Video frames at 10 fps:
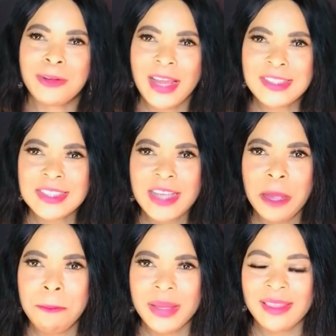like to say
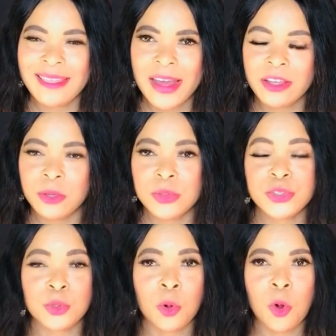a big thank you
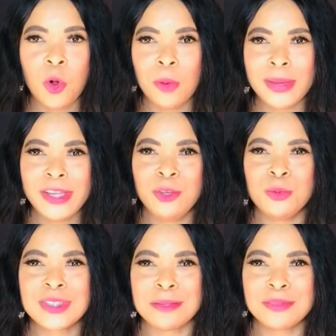to all my
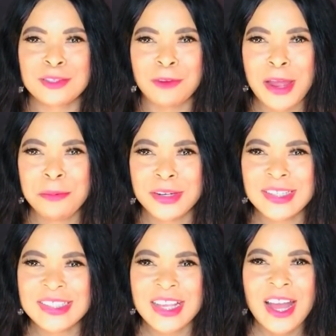new
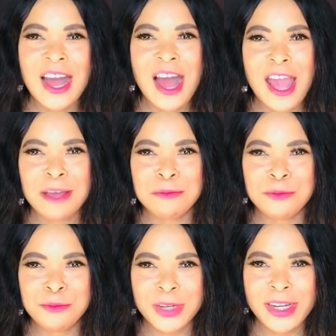subscribers. I
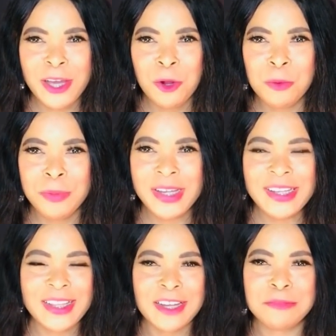am really
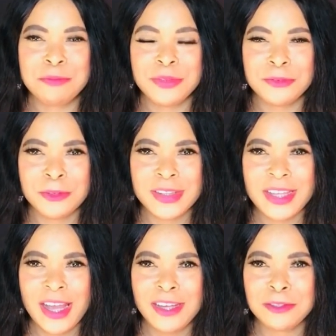hoping that before the
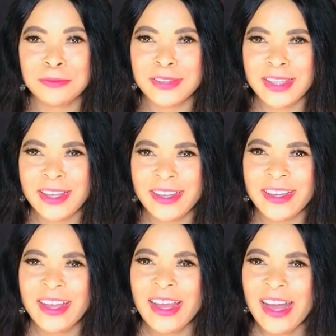end of the
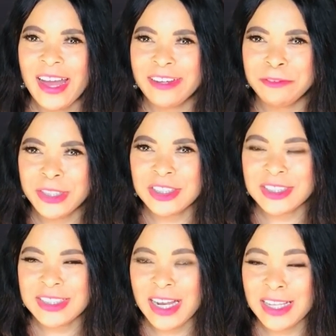year, I reach the
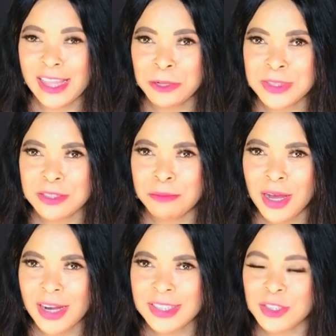10,000
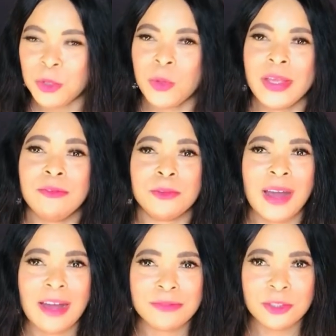mark. So if you
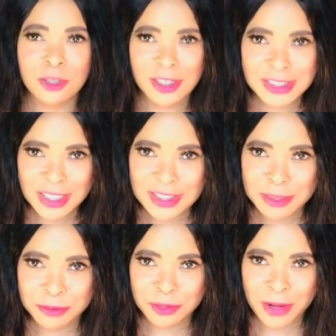have not yet
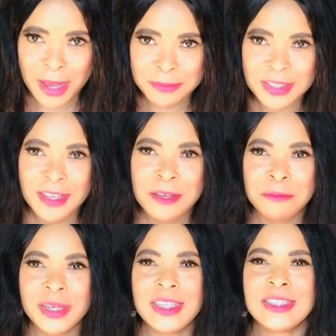subscribed,
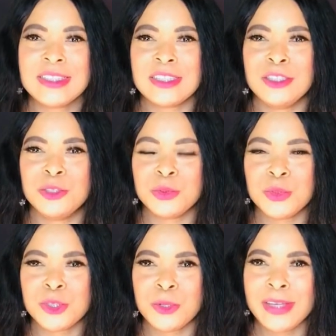please do
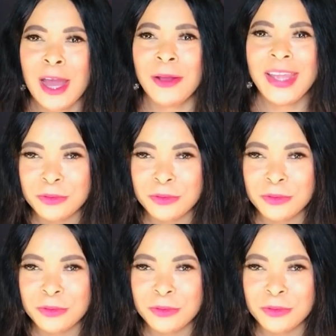so now.